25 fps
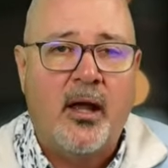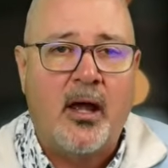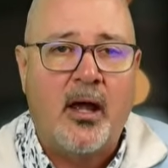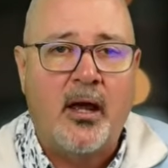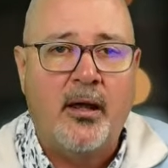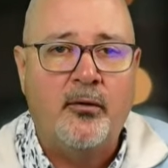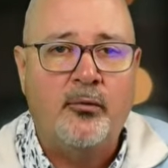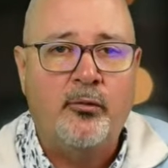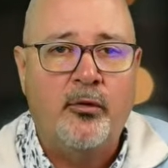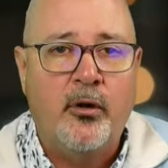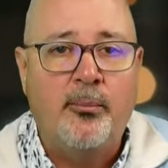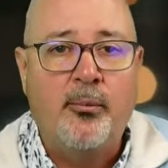
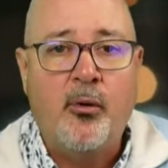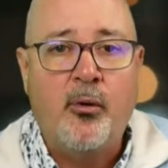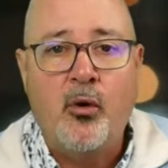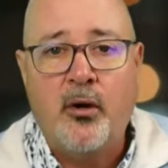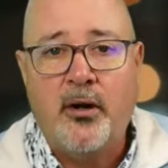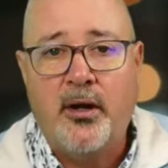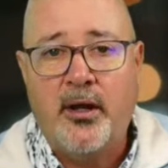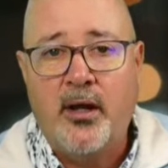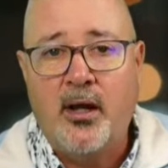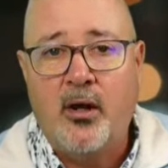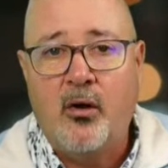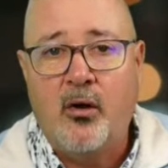
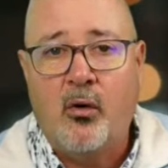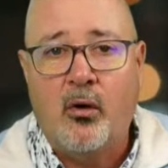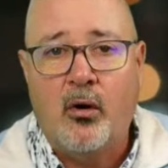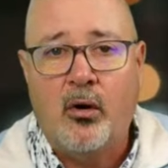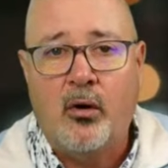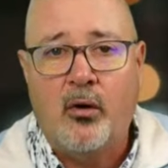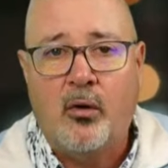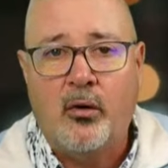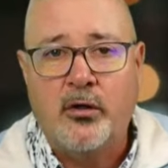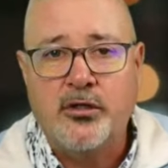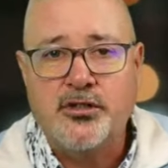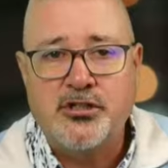reporting
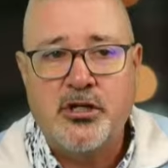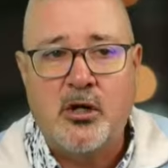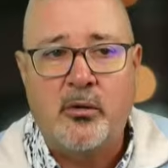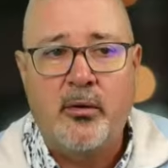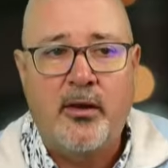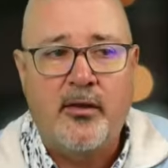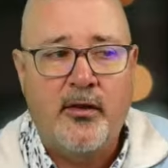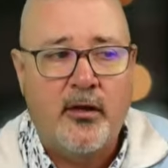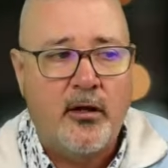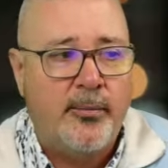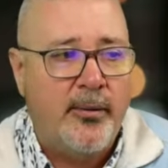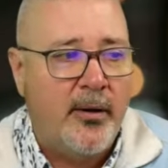or showing
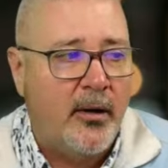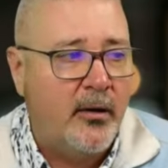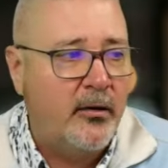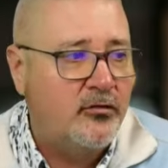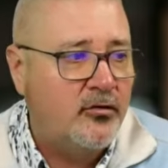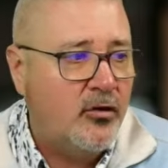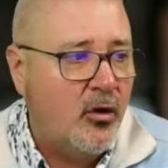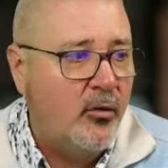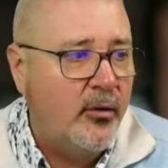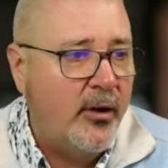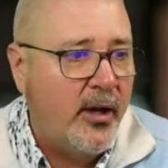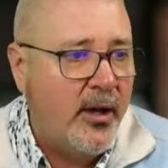that your parents
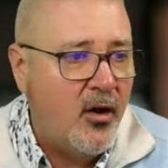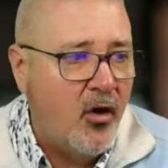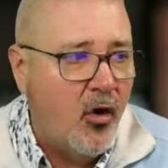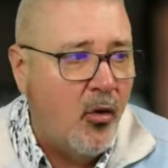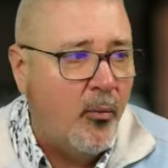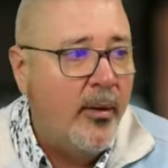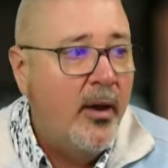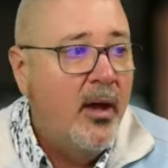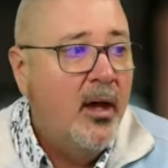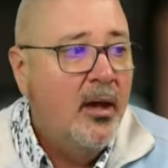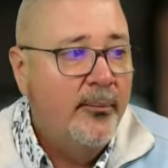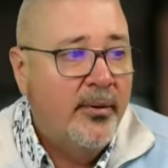own a
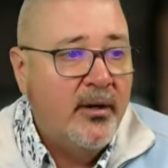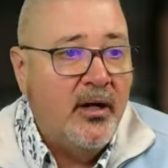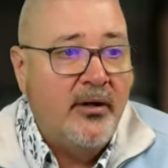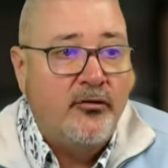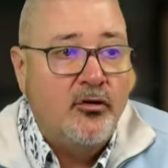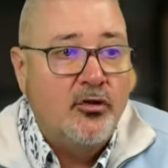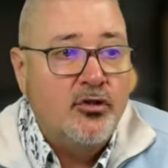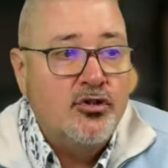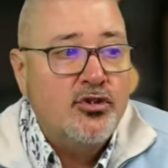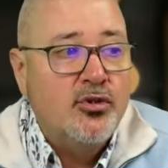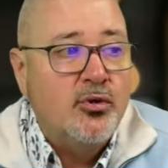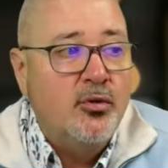home. But if
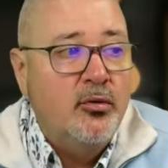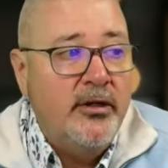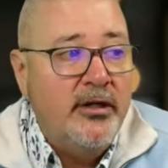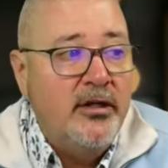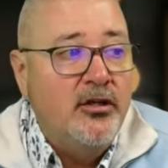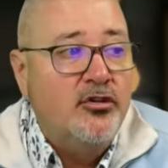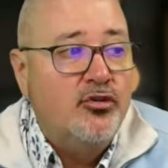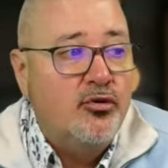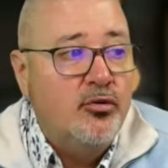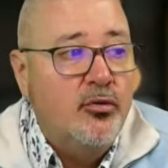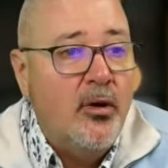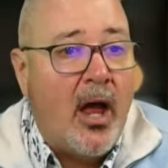you truly
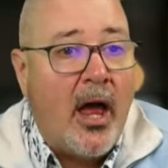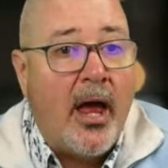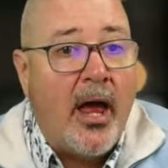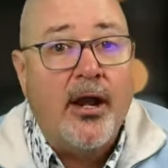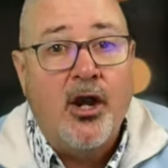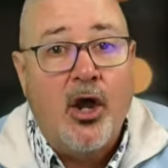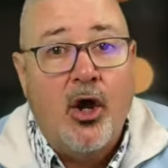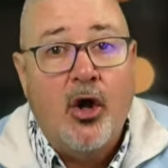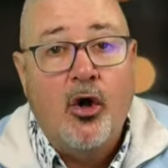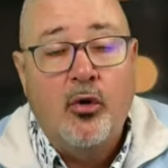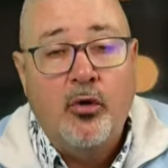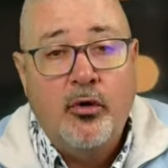do not
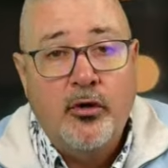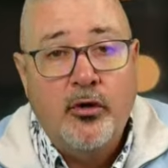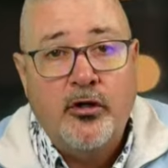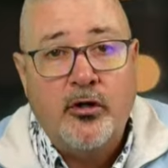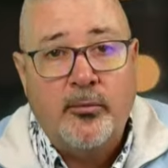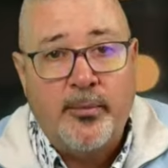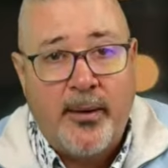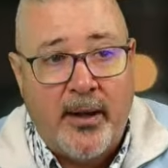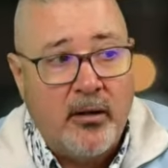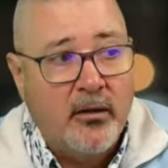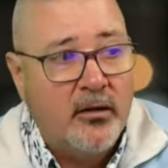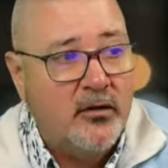know who your
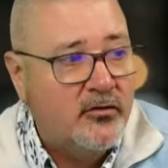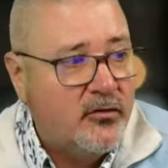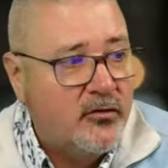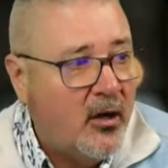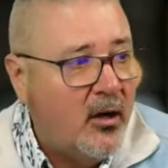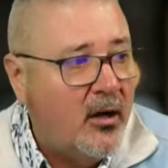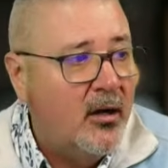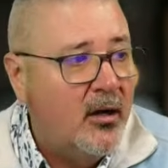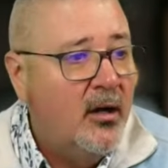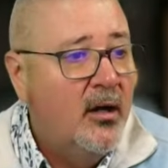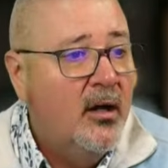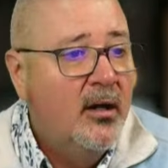parents
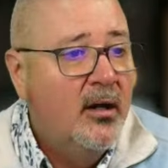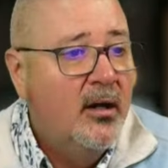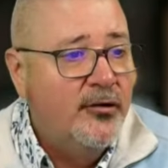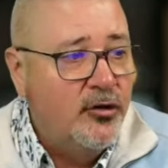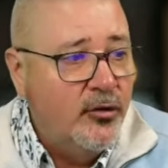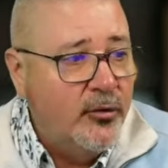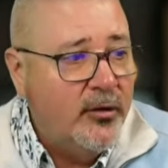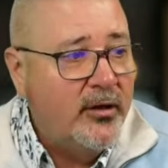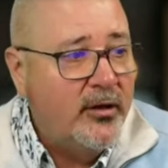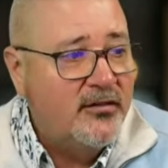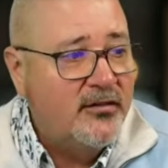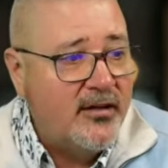are, you
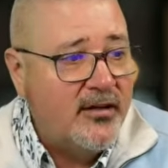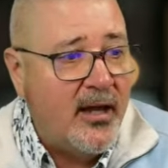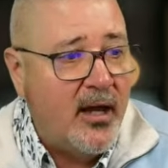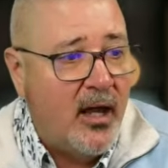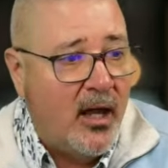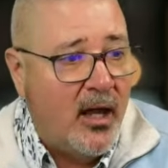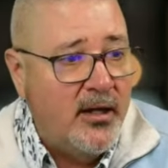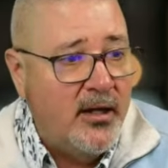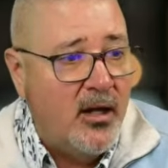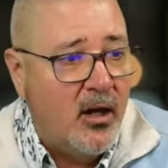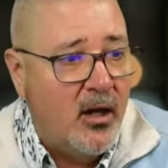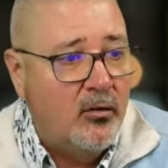can say
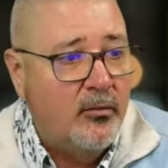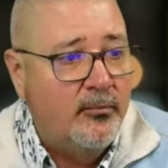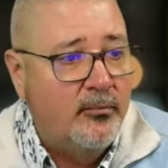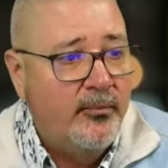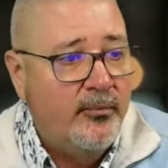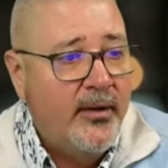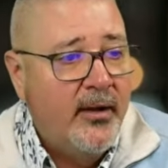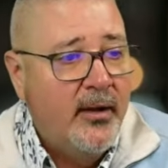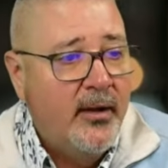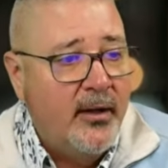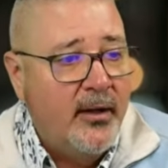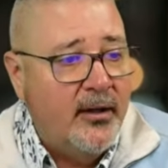unknown.
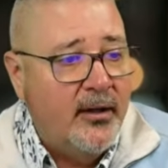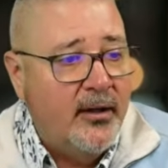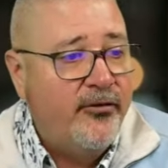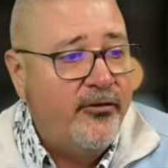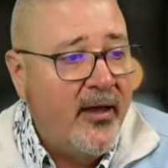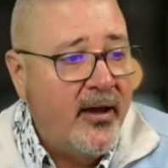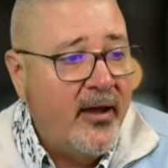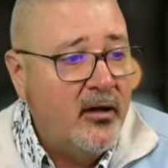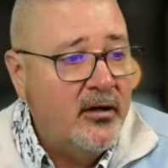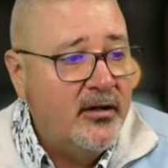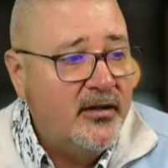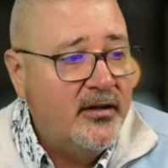If
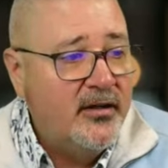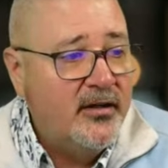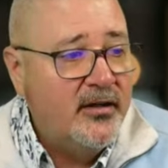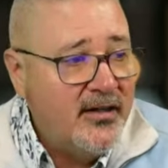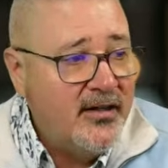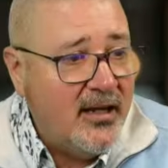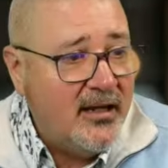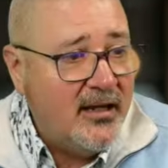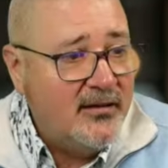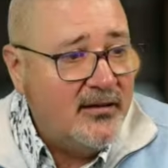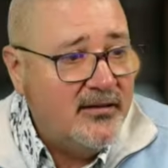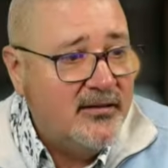they are
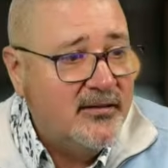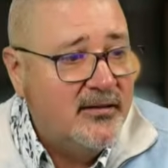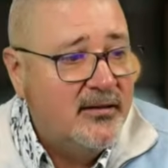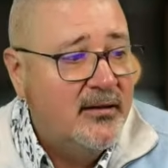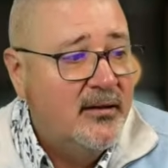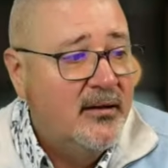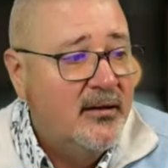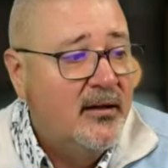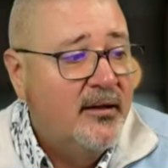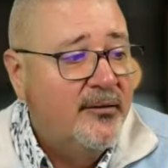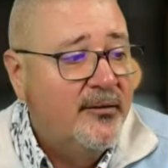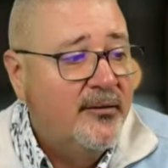deceased,
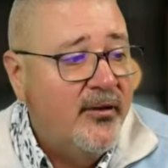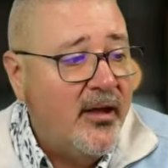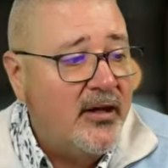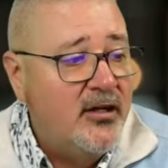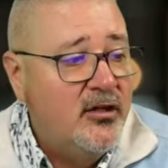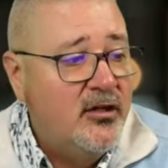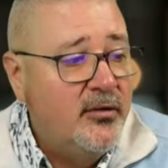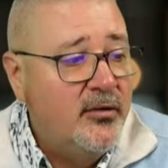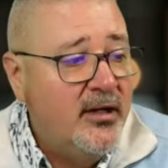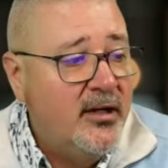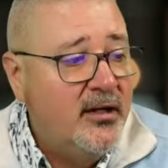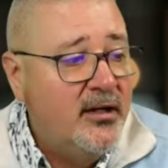then
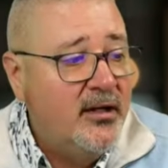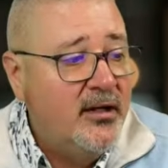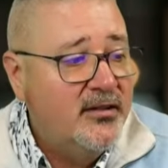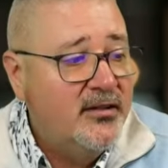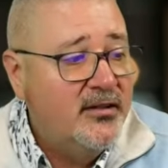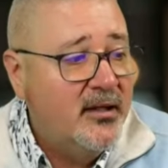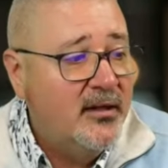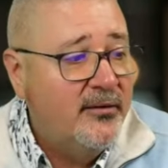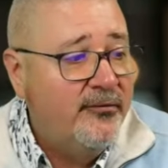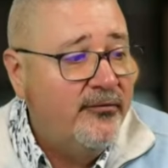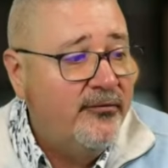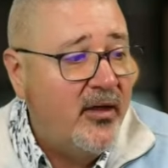you need to
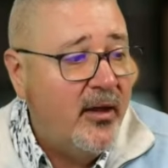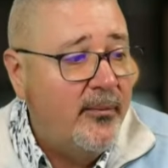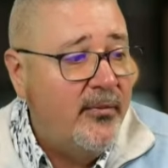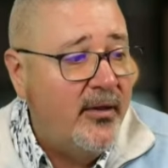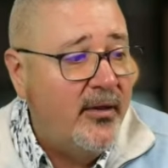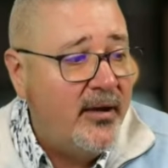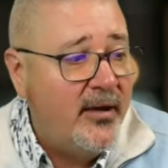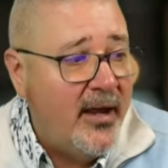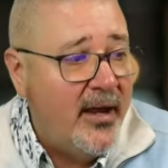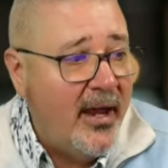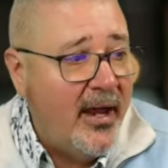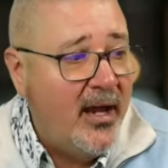give them the
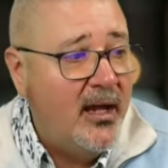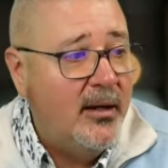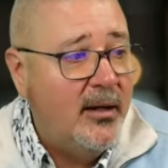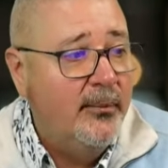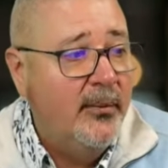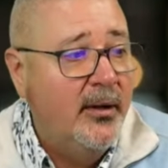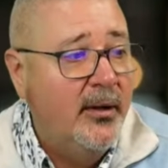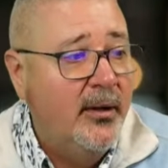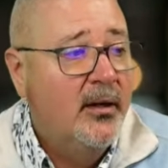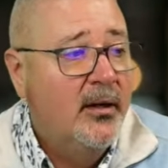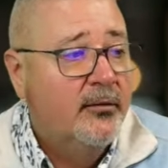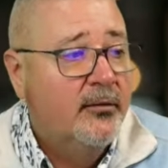
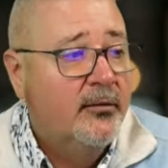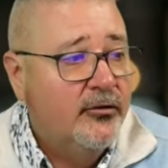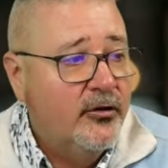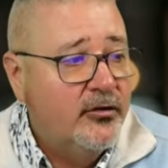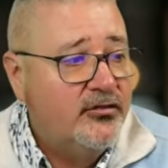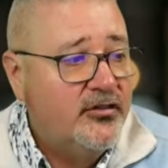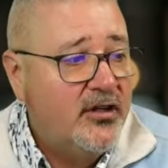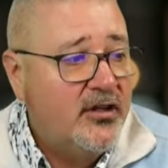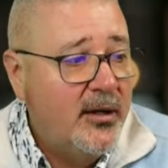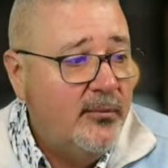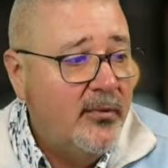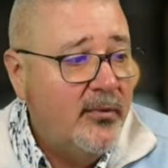name,
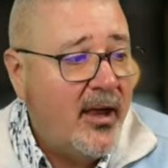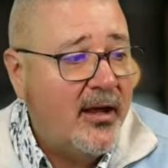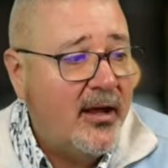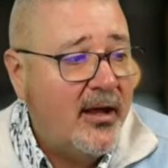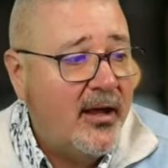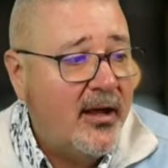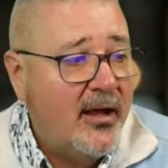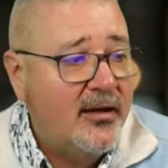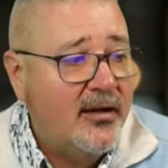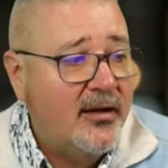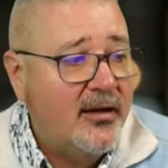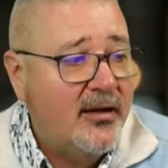first name,
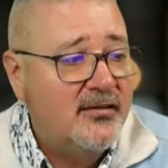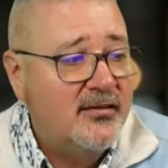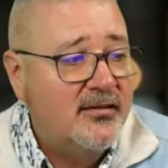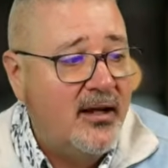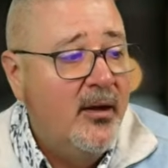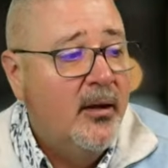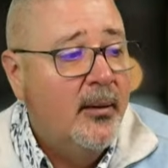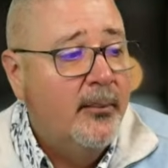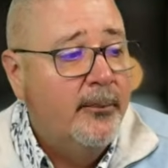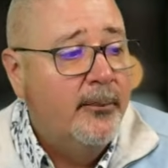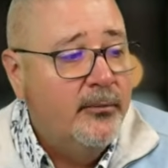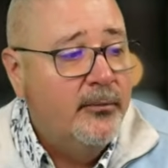last
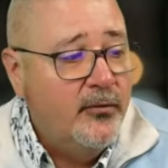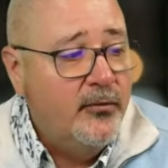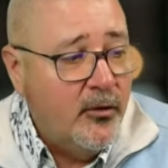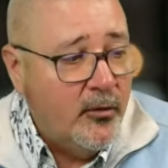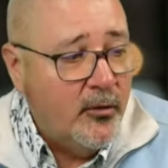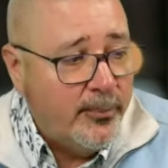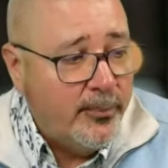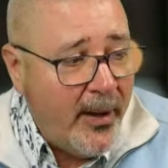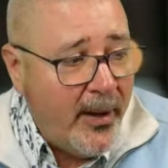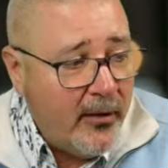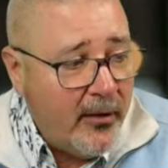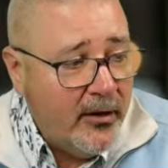name,
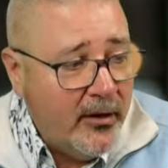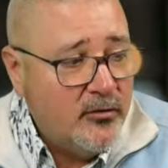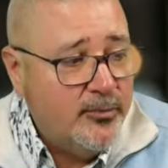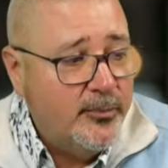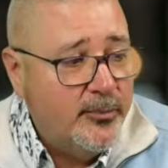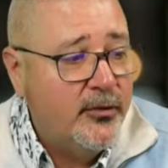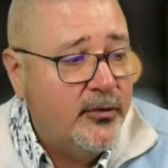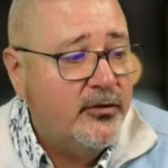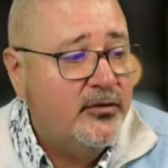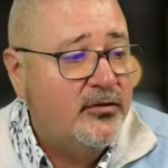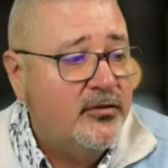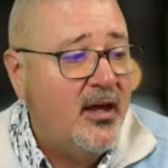your
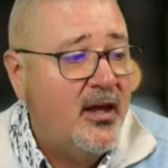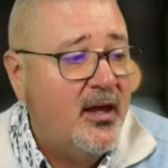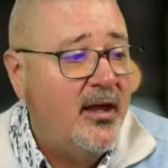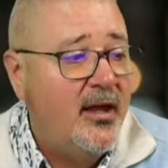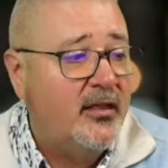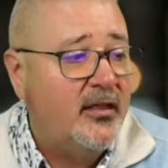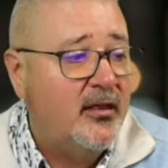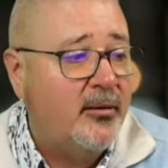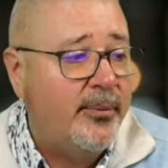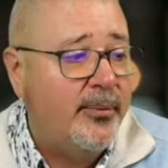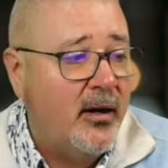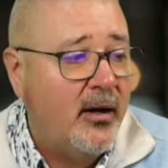parents' birth
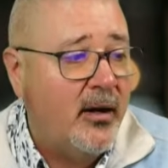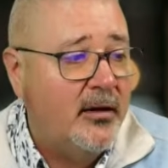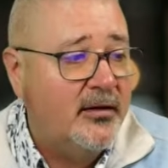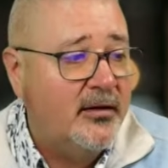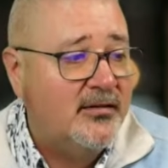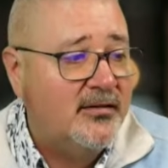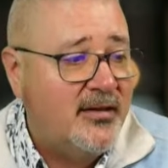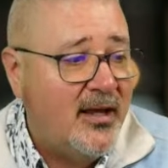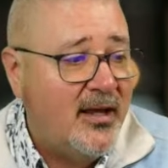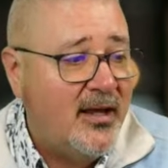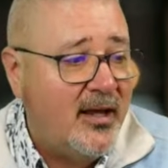date, the parents'